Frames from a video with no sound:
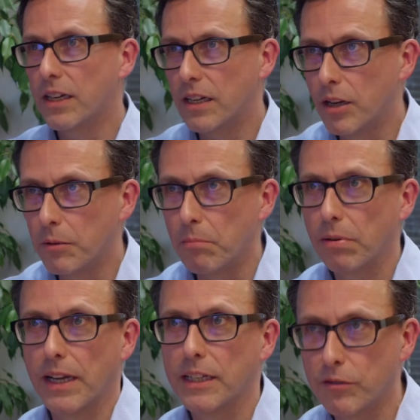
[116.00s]
nobody
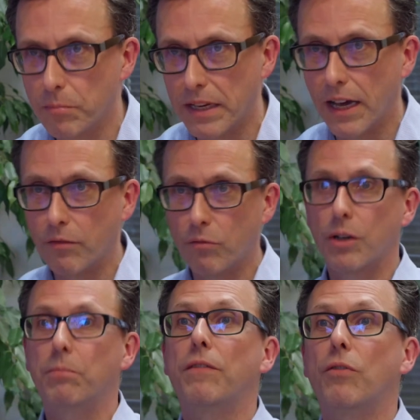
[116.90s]
plans for being out of
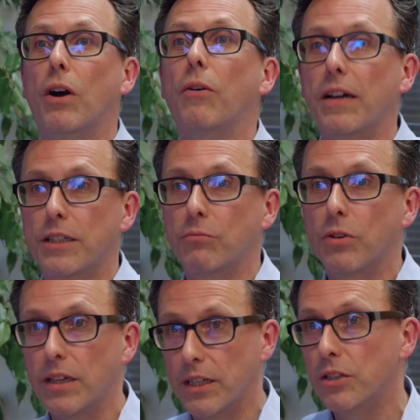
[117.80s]
work, but if you are out of
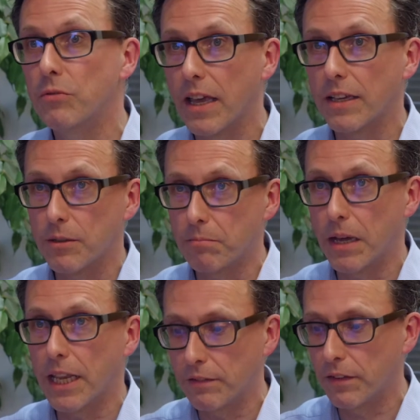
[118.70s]
work, you do get some
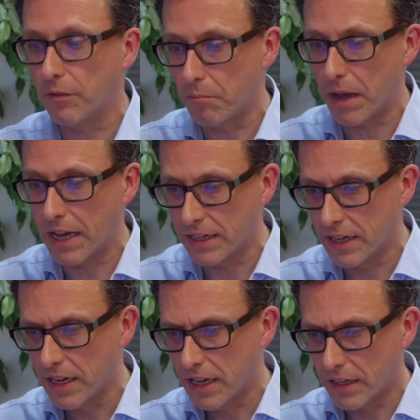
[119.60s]
benefit from paying
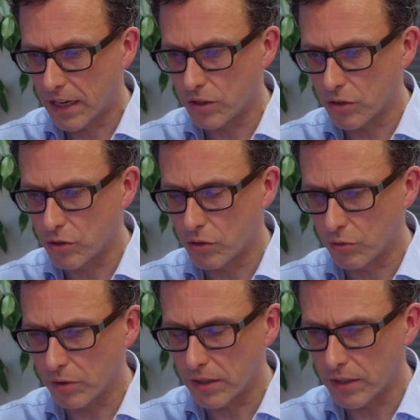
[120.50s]
national
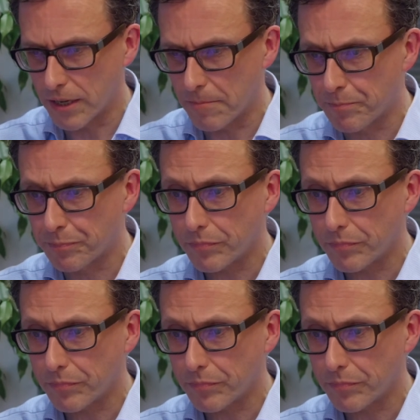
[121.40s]
insurance. So